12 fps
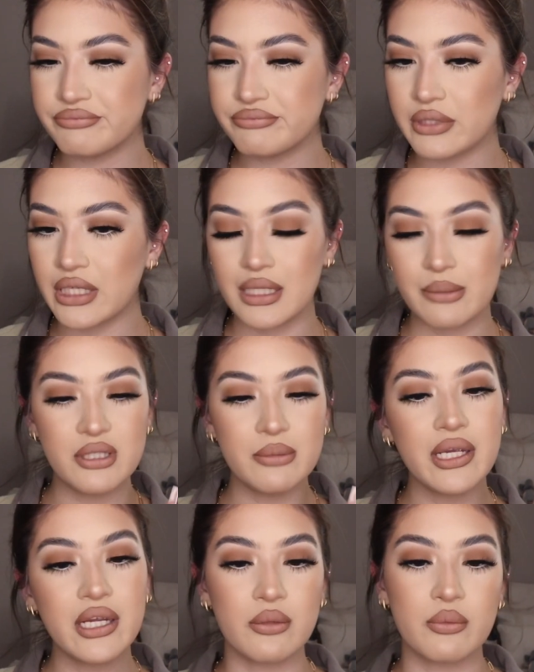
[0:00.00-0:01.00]
Yeah, let me do my
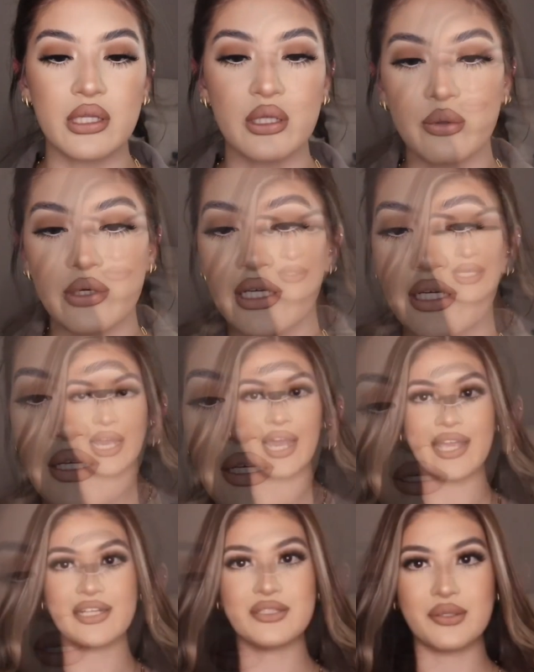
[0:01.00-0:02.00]
hair really quick.
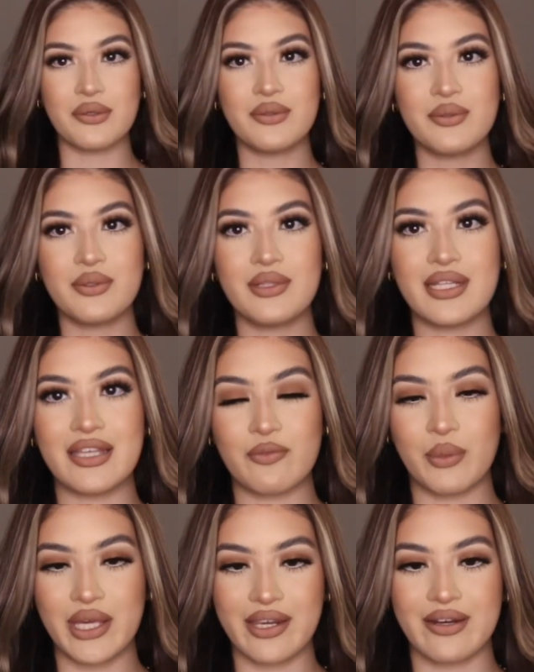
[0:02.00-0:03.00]
I don't leave
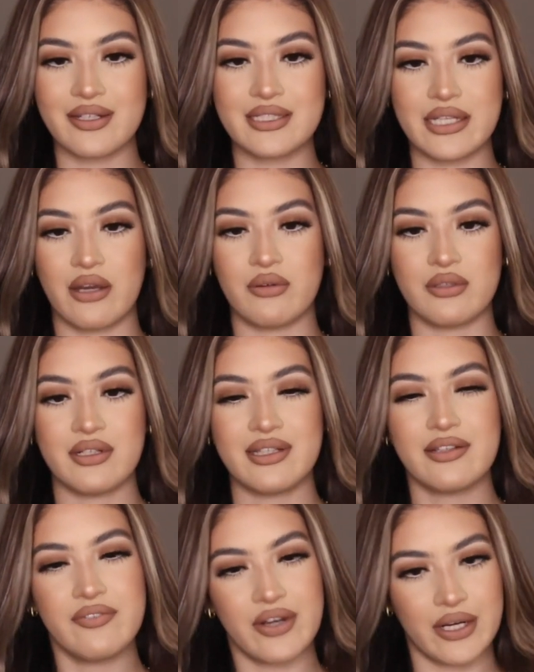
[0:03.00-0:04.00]
my hair down
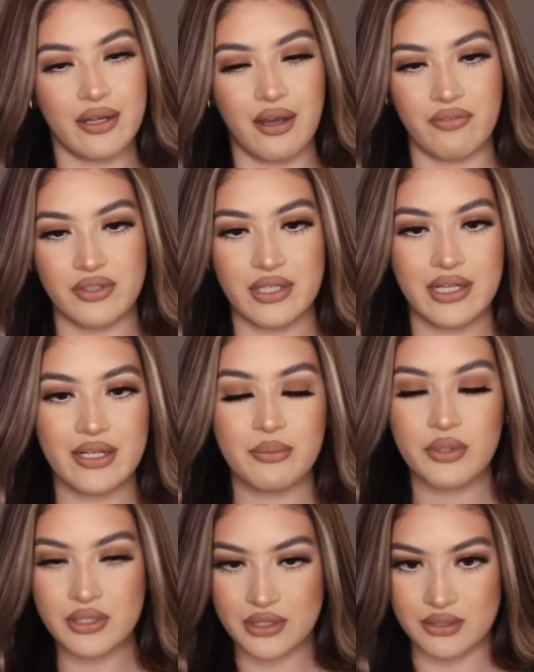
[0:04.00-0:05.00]
very often
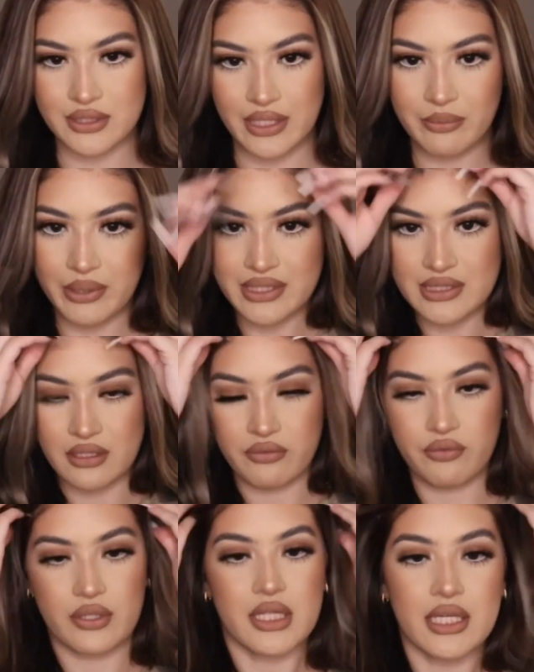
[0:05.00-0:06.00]
anymore, so seeing myself
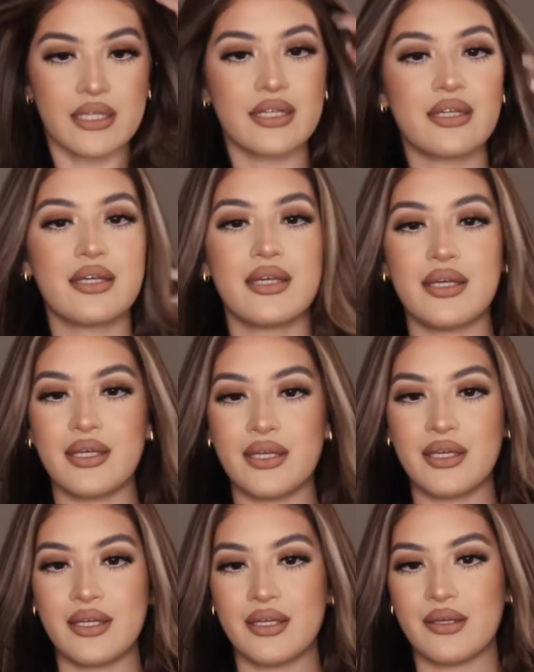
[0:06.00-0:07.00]
with like
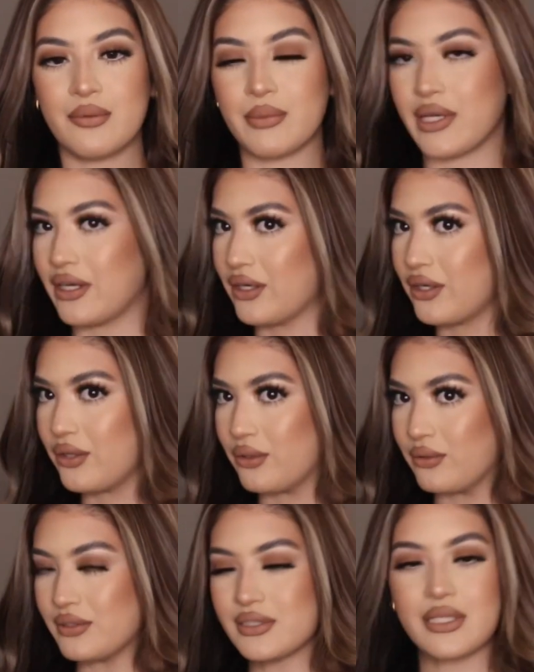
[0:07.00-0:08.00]
my hair
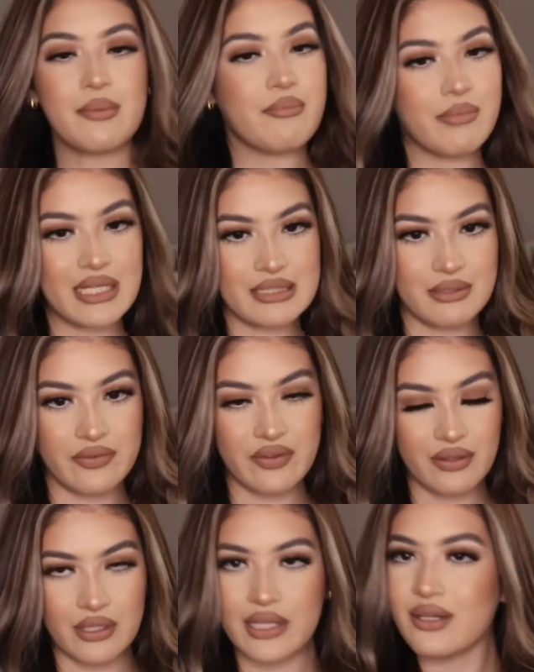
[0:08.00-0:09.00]
curled makes me
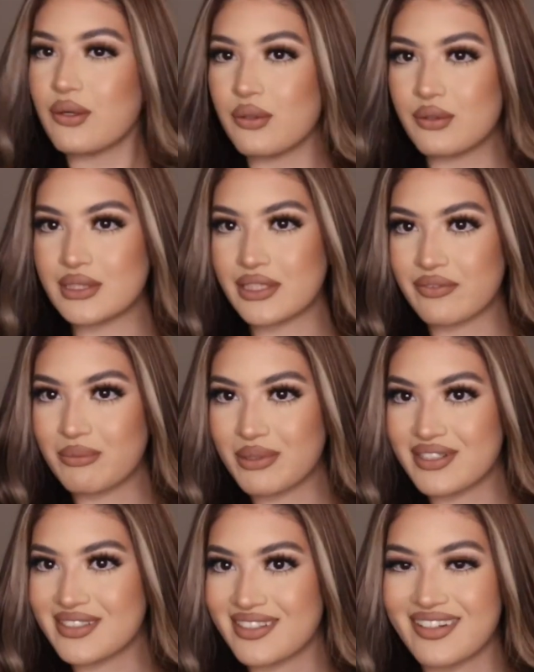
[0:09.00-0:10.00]
feel like a whole different
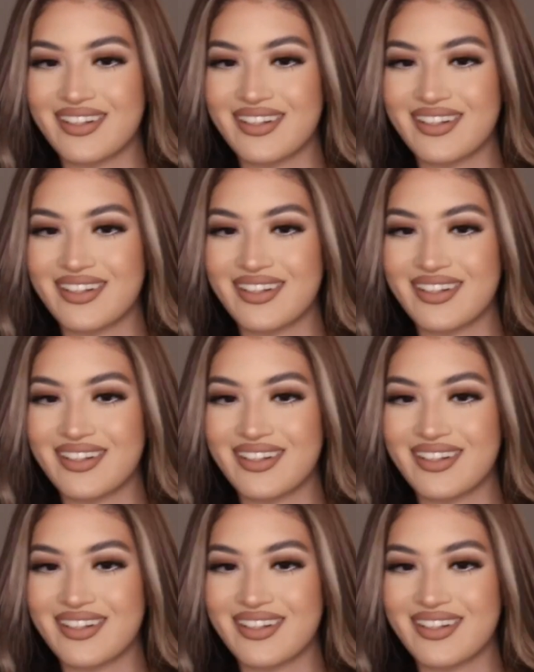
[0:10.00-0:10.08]
person.